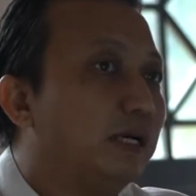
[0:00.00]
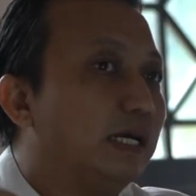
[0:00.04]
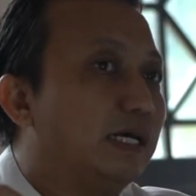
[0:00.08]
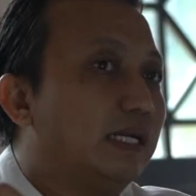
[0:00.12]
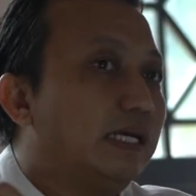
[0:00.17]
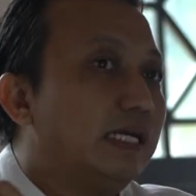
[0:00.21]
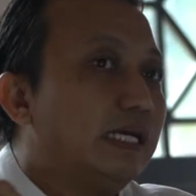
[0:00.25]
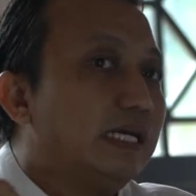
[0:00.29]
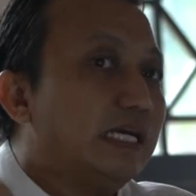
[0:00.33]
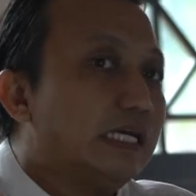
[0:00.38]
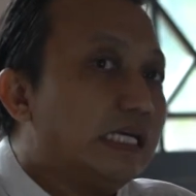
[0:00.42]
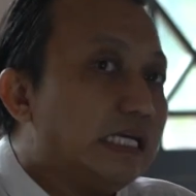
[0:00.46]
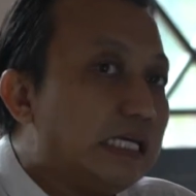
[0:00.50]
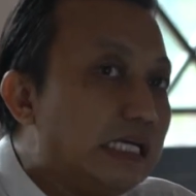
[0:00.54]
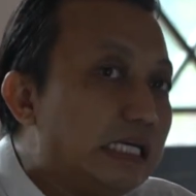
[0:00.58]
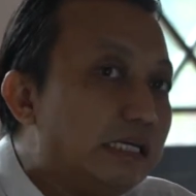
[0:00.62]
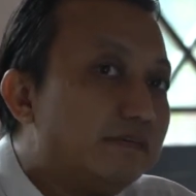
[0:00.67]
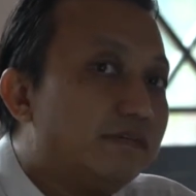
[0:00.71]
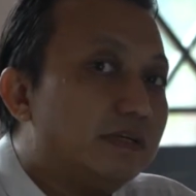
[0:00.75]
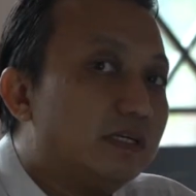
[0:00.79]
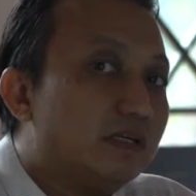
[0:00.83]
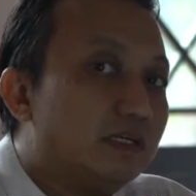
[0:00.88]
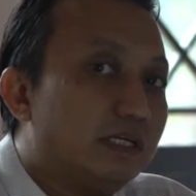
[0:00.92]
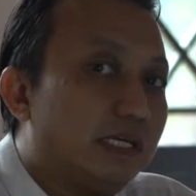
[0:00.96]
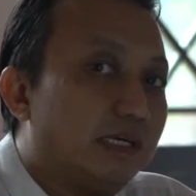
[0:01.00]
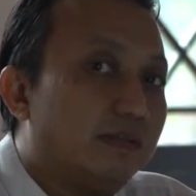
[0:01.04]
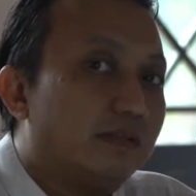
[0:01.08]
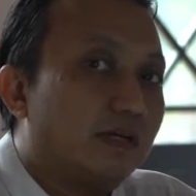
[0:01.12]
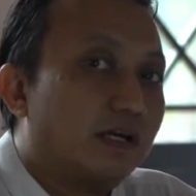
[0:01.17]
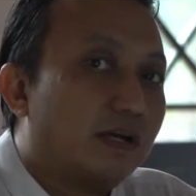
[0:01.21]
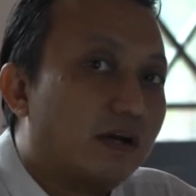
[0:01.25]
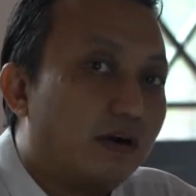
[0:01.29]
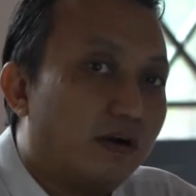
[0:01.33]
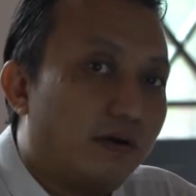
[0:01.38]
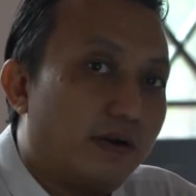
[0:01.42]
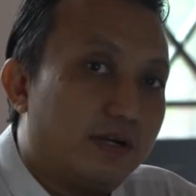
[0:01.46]
But even in
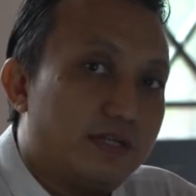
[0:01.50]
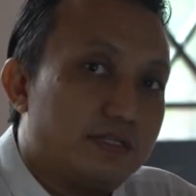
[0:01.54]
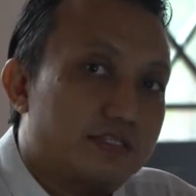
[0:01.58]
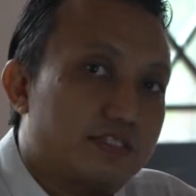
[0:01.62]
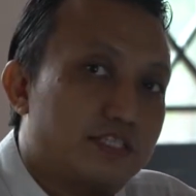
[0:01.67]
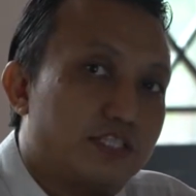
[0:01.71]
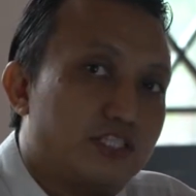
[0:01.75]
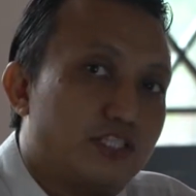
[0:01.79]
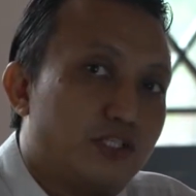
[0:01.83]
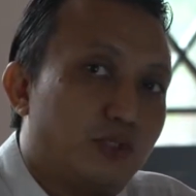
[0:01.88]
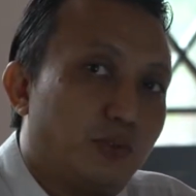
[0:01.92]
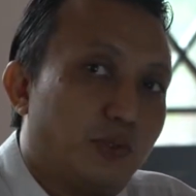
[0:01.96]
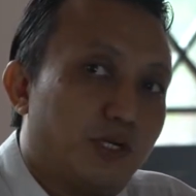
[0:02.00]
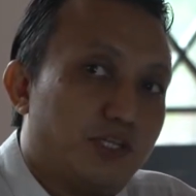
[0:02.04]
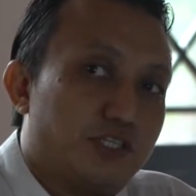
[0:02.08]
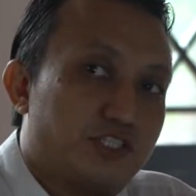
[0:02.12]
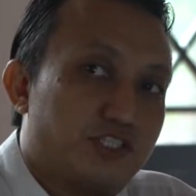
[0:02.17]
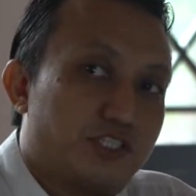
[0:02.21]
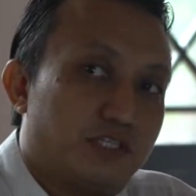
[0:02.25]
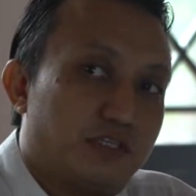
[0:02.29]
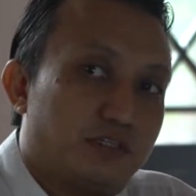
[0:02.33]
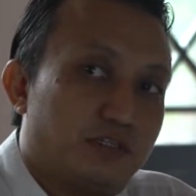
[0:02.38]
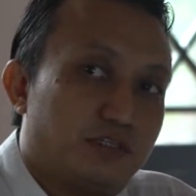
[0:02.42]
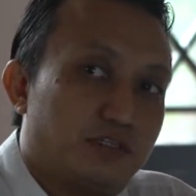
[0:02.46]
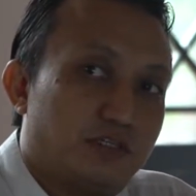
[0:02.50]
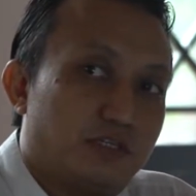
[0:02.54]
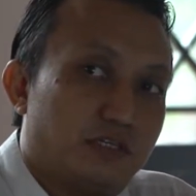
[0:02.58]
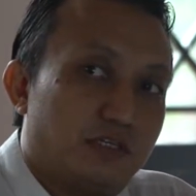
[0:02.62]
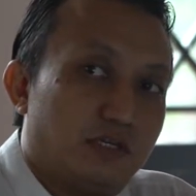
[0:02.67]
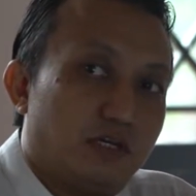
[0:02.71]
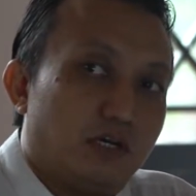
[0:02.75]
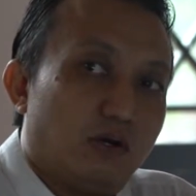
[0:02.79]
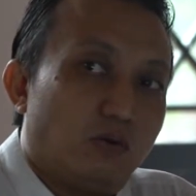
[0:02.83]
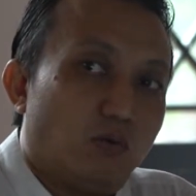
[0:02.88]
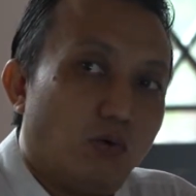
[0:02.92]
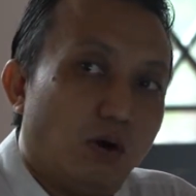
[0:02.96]
the current situation,
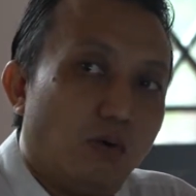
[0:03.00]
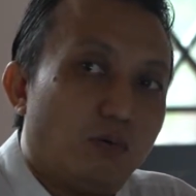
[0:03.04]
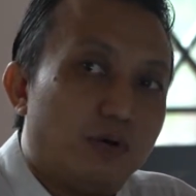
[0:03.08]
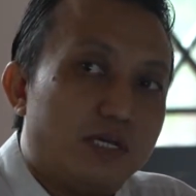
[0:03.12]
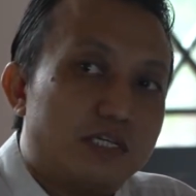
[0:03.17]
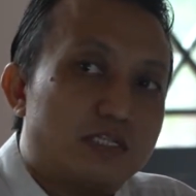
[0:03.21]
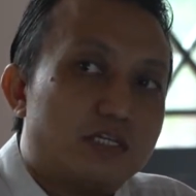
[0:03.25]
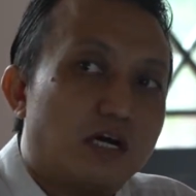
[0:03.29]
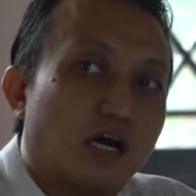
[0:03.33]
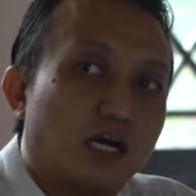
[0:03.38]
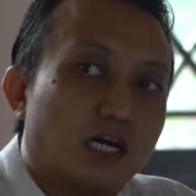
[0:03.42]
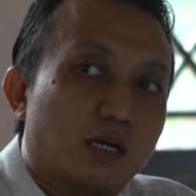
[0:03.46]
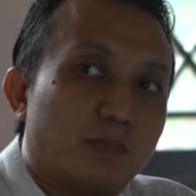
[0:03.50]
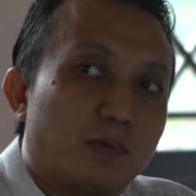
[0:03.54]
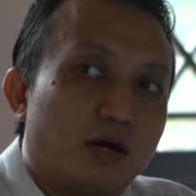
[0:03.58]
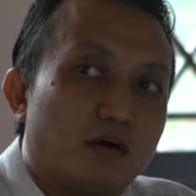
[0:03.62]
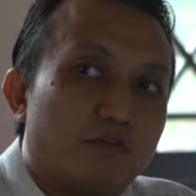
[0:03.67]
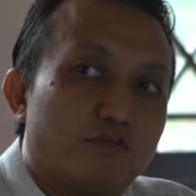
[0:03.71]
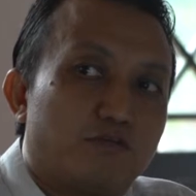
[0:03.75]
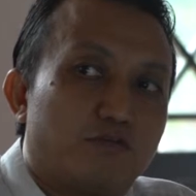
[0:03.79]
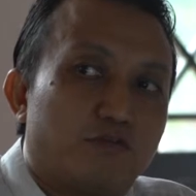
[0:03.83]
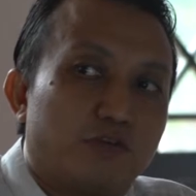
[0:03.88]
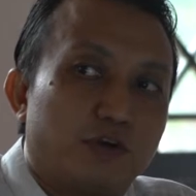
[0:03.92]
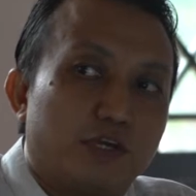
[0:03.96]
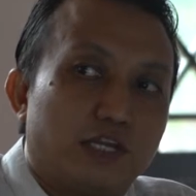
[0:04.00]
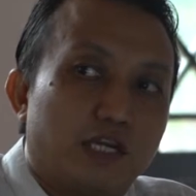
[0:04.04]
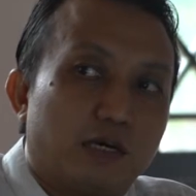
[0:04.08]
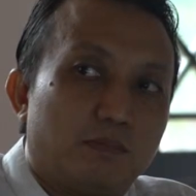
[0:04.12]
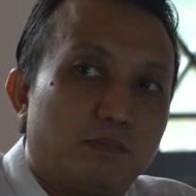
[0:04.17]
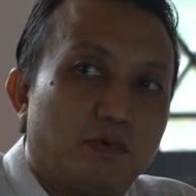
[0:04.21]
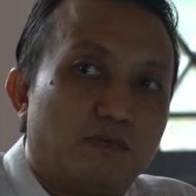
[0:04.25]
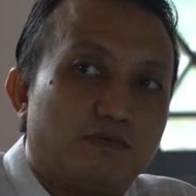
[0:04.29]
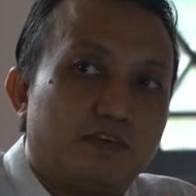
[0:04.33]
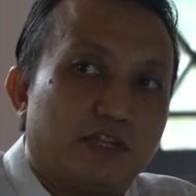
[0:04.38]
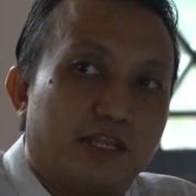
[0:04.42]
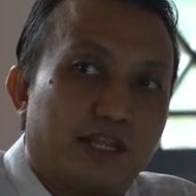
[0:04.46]
when we talk about
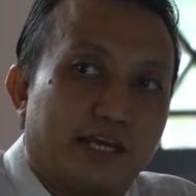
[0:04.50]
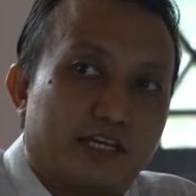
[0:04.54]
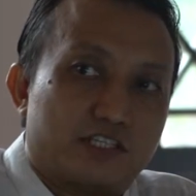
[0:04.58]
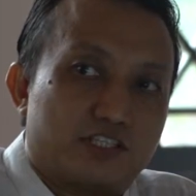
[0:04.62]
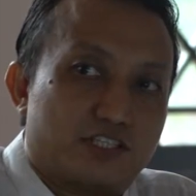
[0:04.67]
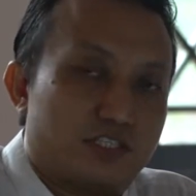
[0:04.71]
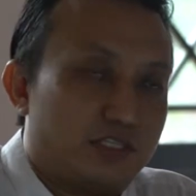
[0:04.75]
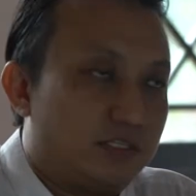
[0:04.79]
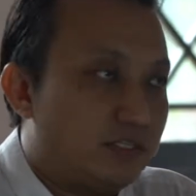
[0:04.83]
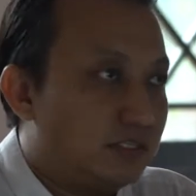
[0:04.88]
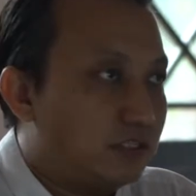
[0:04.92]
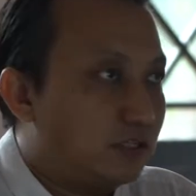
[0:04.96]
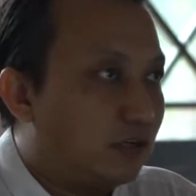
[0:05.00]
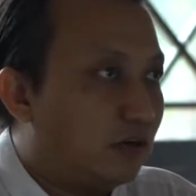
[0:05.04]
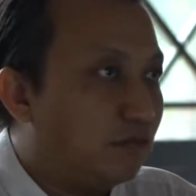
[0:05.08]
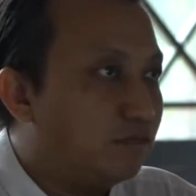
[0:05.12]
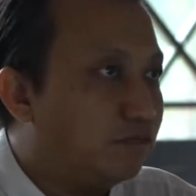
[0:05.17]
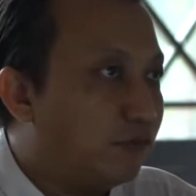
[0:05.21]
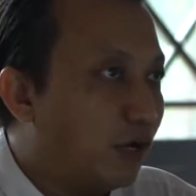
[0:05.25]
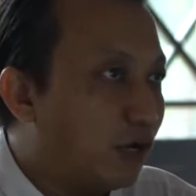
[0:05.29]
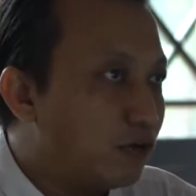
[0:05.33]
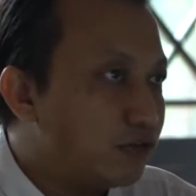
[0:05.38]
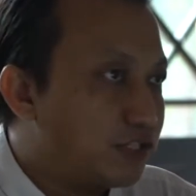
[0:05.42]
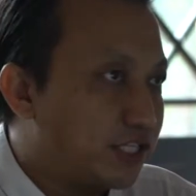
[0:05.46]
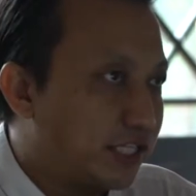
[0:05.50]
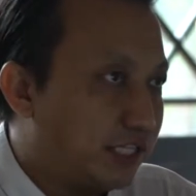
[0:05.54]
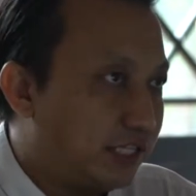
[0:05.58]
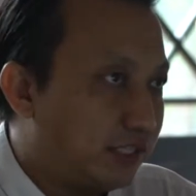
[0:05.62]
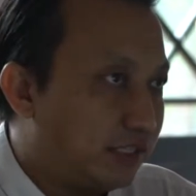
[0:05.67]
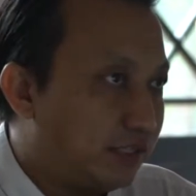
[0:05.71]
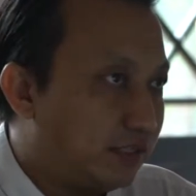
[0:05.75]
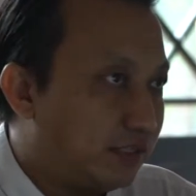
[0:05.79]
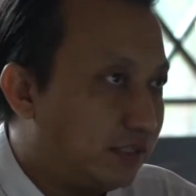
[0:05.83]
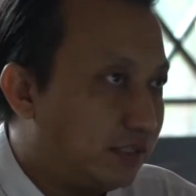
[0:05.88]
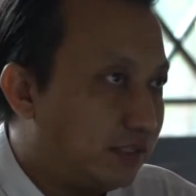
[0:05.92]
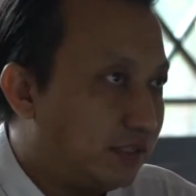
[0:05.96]
freedom of elections or
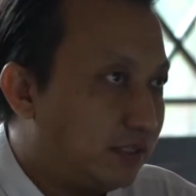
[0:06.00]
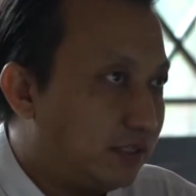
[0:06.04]
voting,